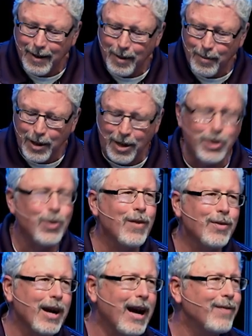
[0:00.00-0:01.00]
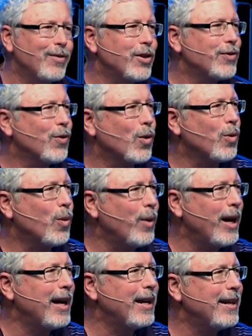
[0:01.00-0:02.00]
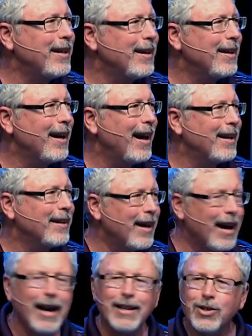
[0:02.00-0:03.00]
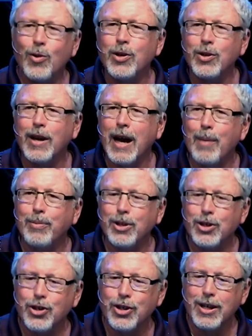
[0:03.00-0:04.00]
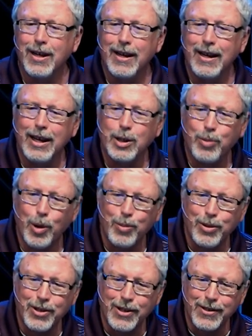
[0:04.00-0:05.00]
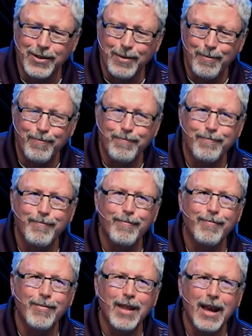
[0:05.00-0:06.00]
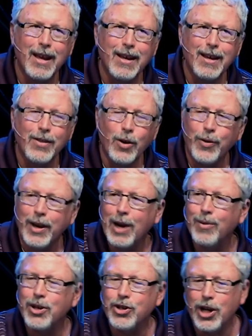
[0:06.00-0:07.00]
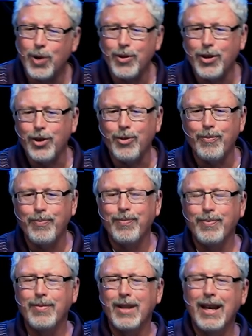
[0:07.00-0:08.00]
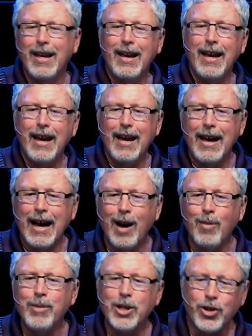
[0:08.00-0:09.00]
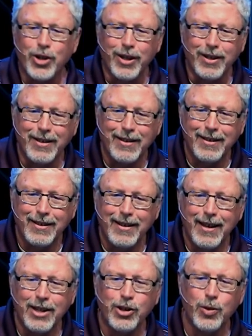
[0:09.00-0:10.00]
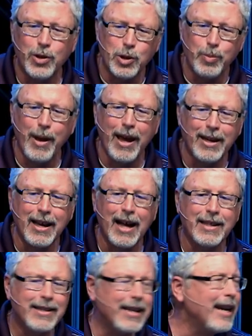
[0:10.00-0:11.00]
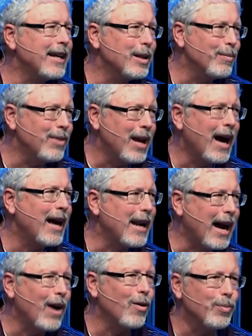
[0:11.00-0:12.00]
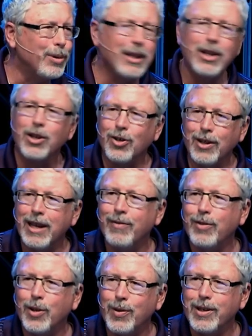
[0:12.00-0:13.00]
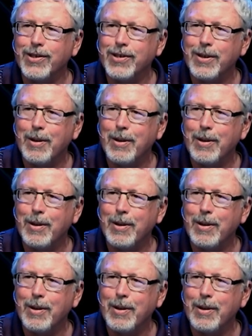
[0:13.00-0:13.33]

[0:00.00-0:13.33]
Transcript: because whoever God votes for will win, and God's going to accomplish his purposes. Third thing I want to share with you our mission is to expand God's kingdom, not our political influence.